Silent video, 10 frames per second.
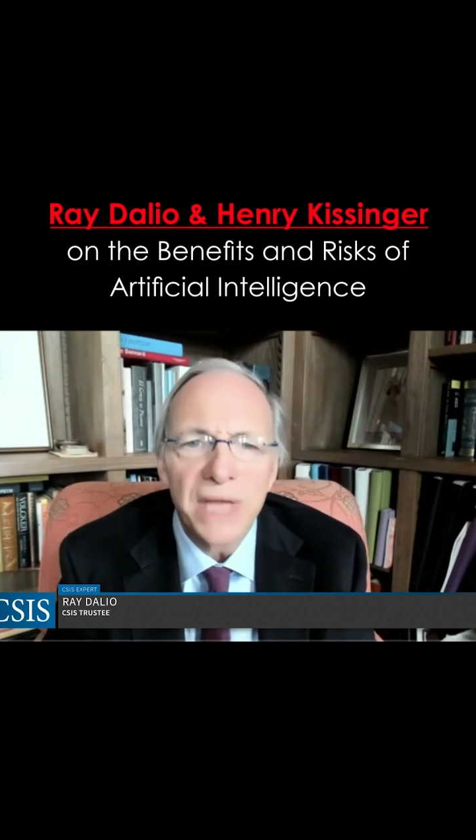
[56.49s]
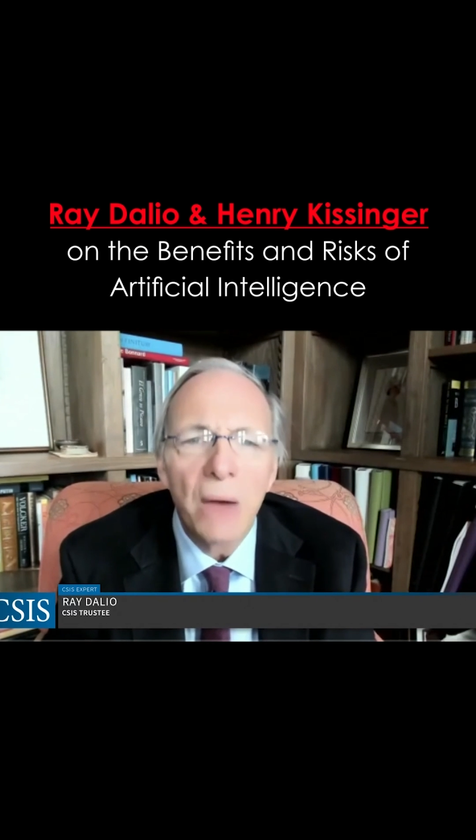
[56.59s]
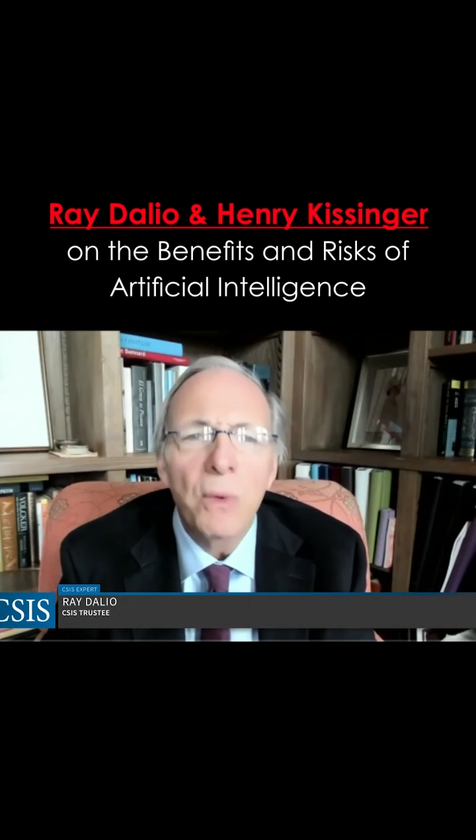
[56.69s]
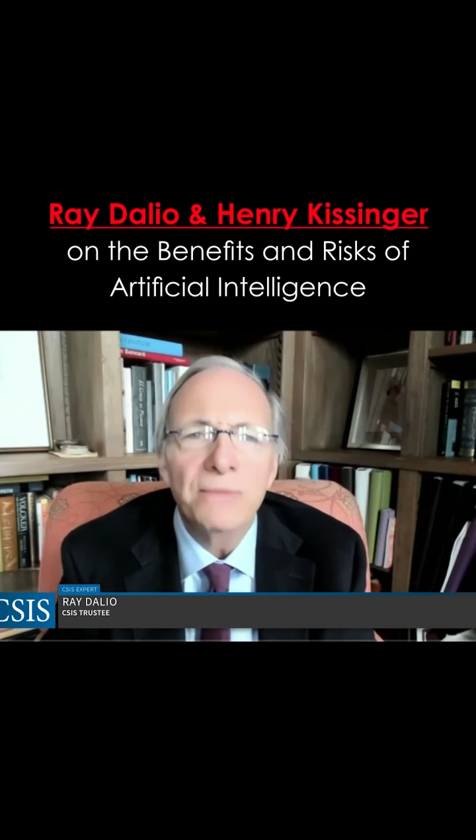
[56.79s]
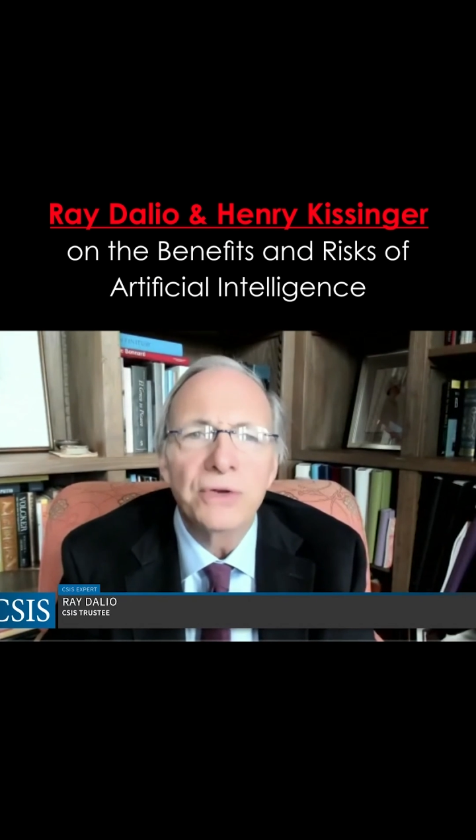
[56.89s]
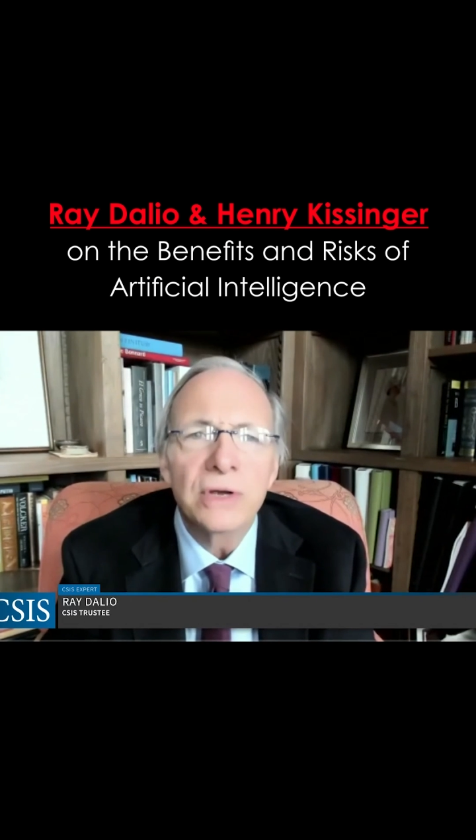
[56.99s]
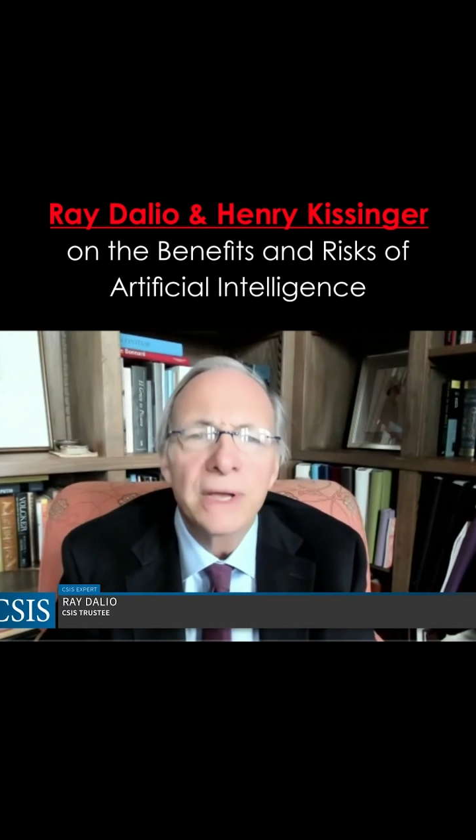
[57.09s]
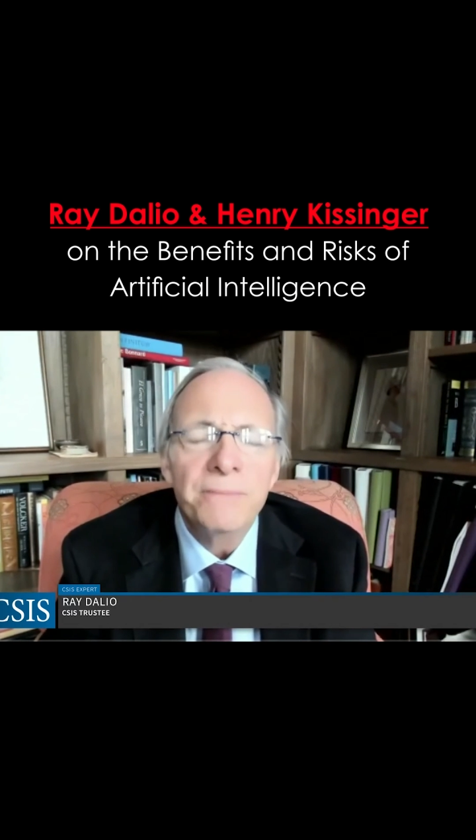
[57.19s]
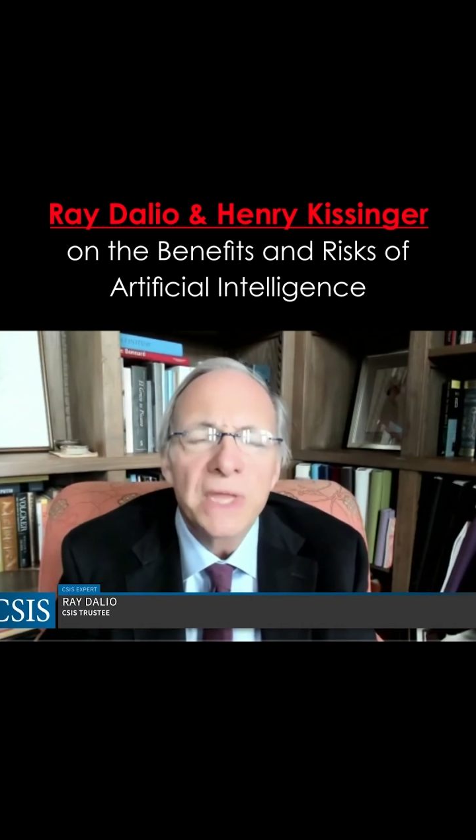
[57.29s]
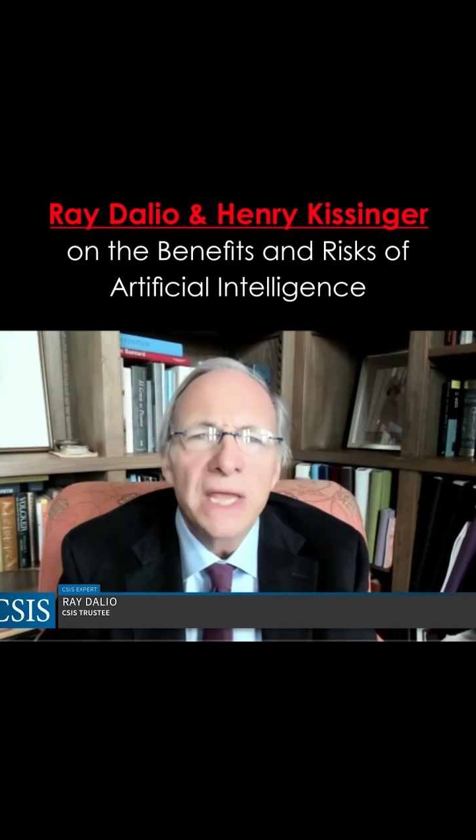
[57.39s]
However,
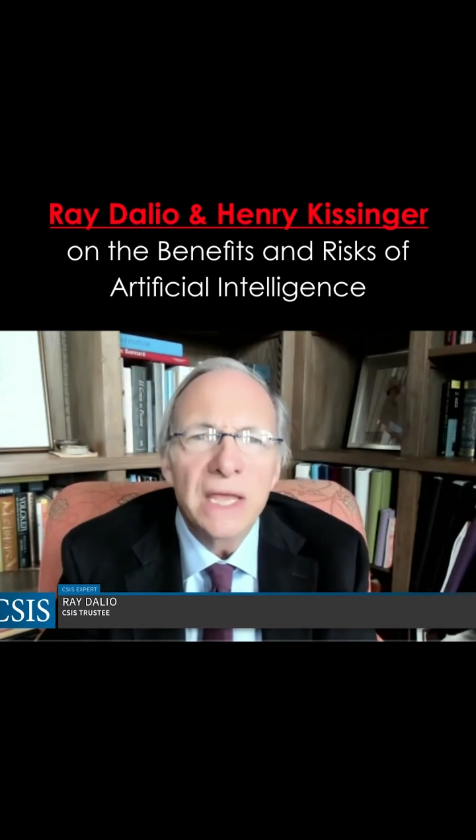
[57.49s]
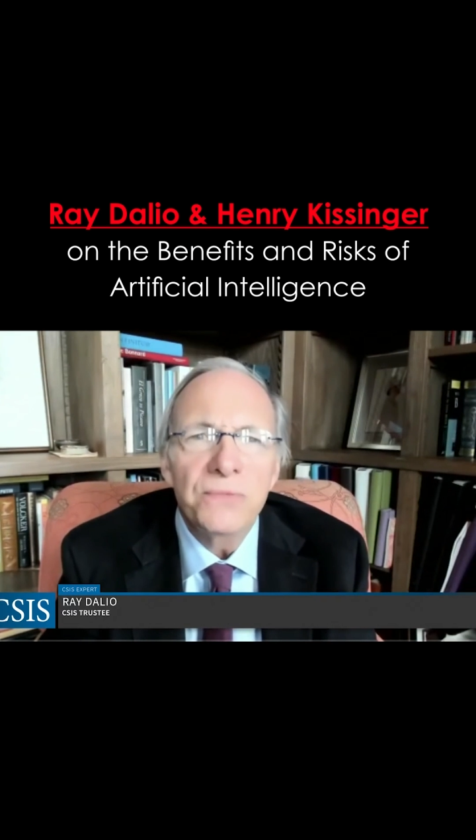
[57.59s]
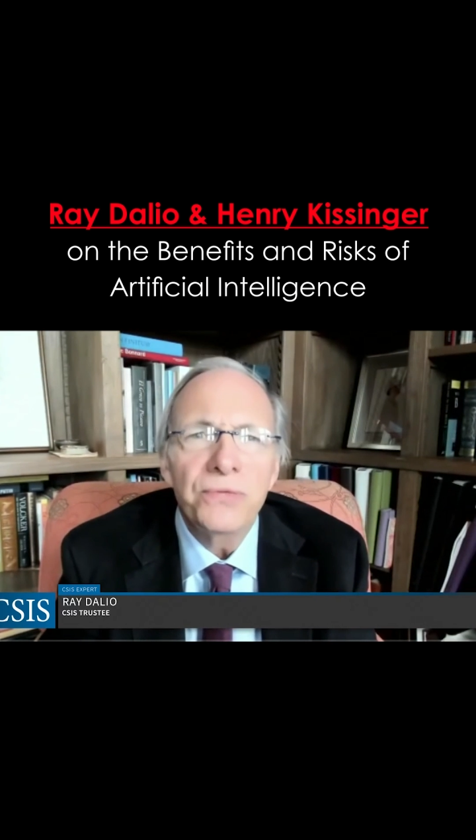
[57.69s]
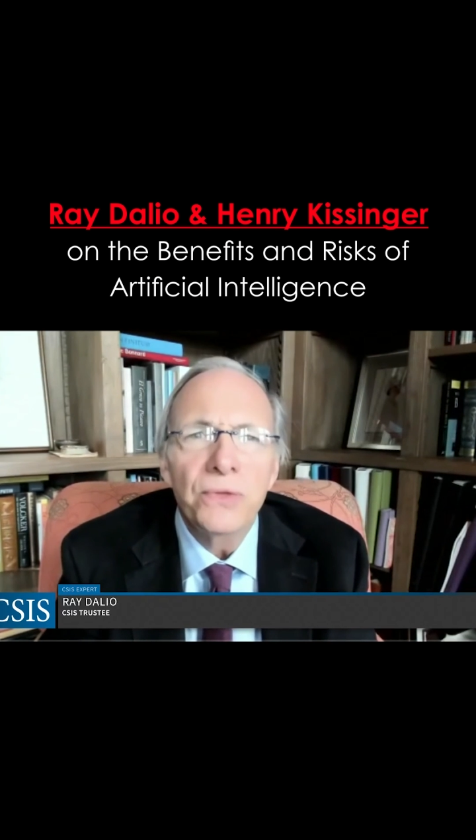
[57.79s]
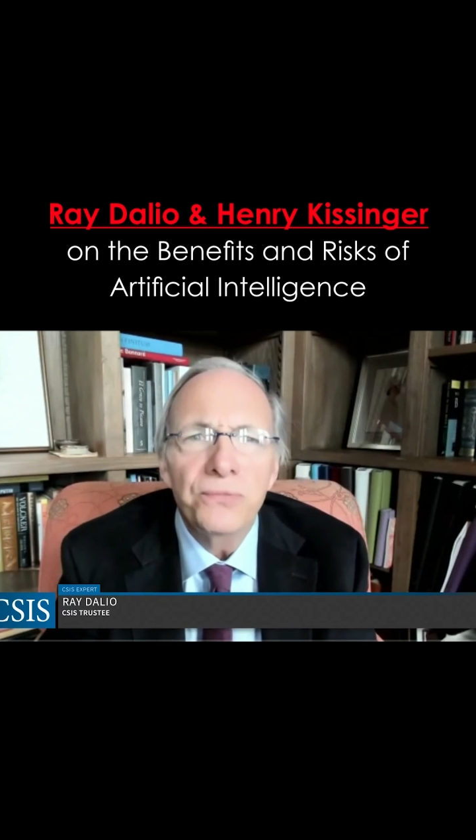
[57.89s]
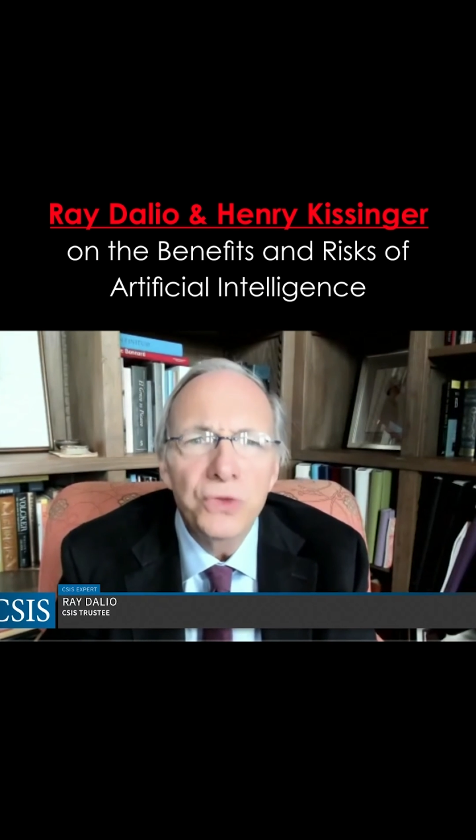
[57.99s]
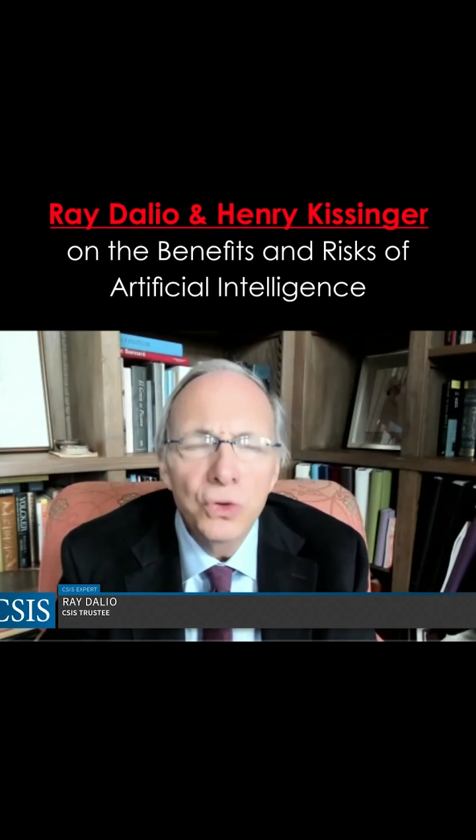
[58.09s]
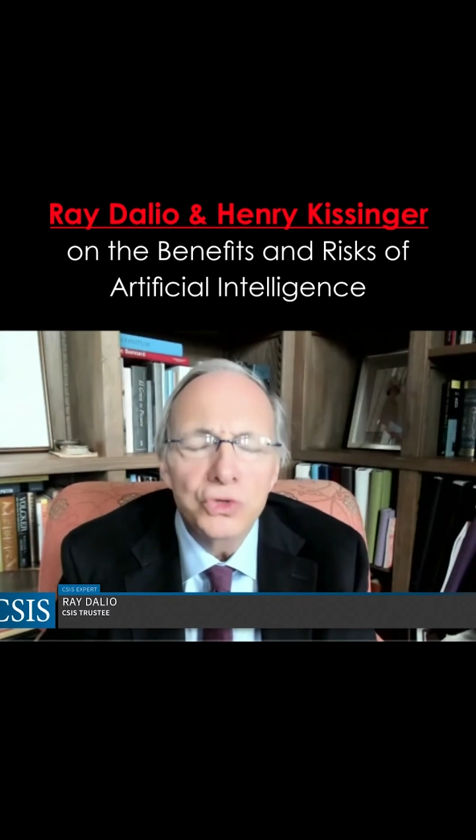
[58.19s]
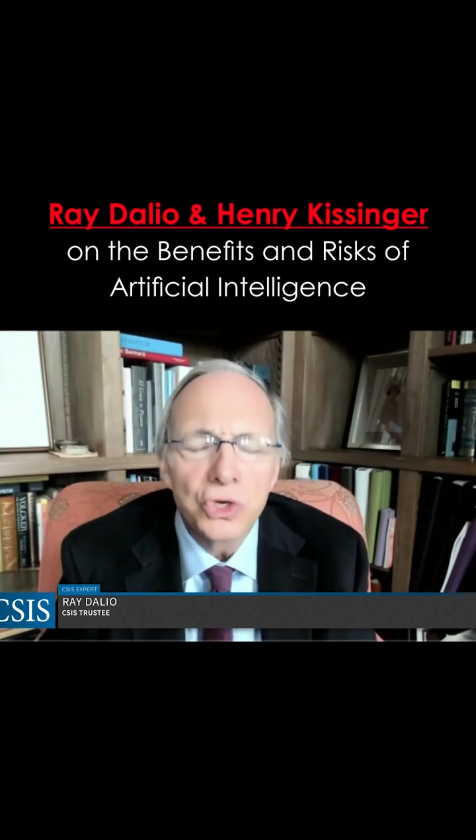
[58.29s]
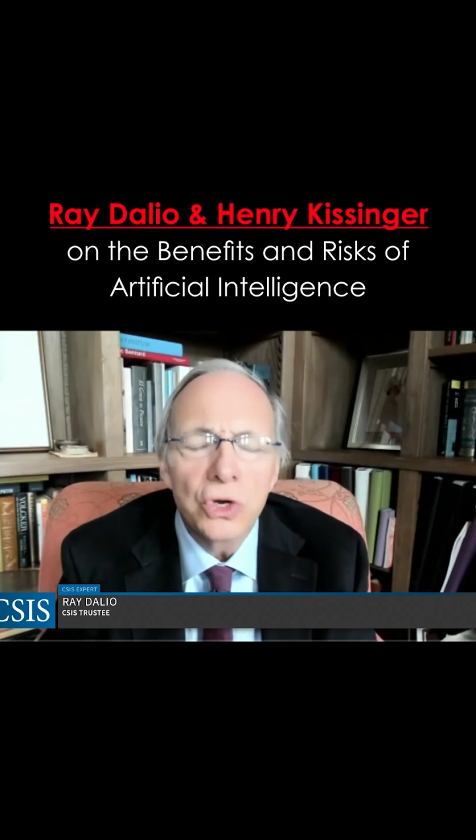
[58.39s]
if the
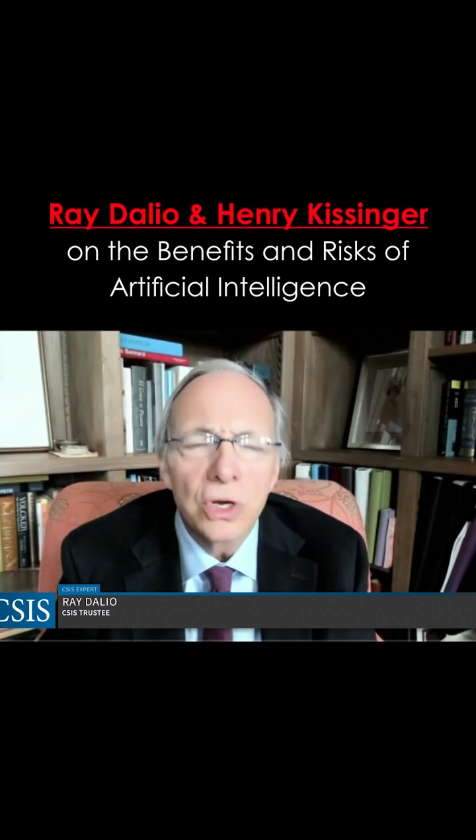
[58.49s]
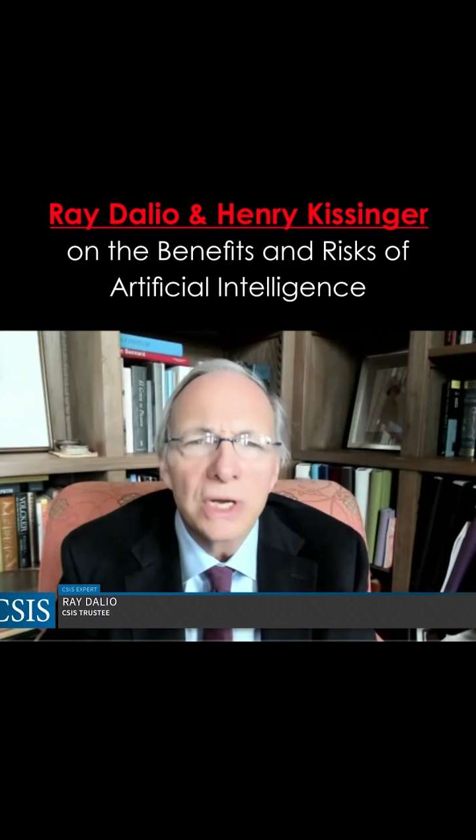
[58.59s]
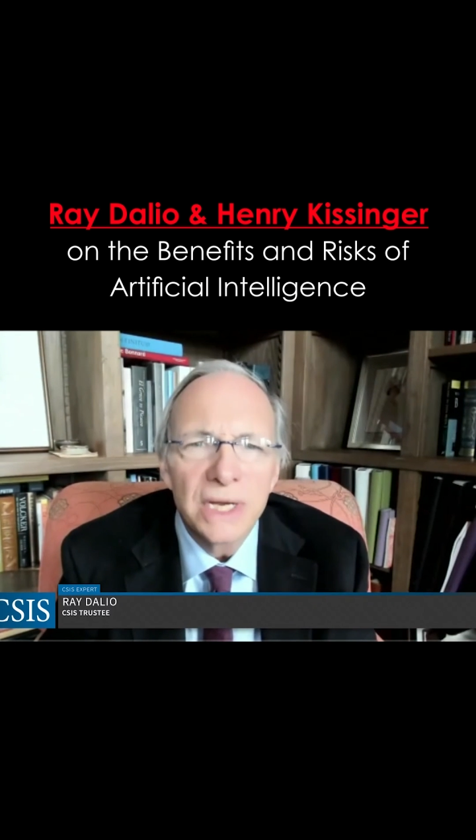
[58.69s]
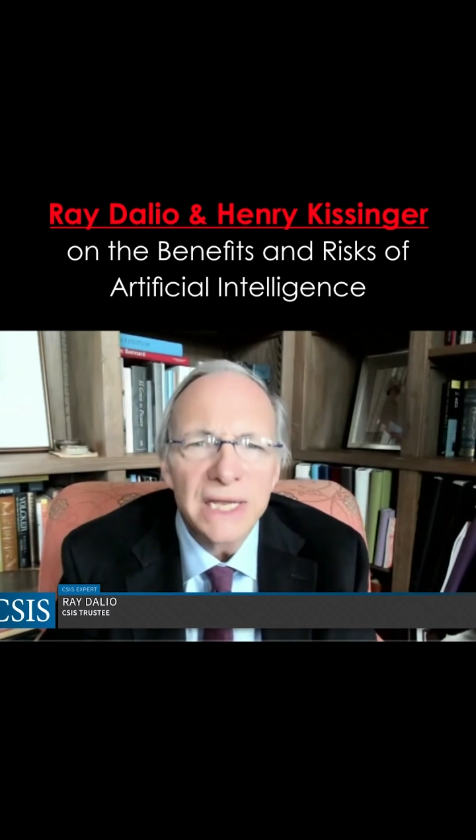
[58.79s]
future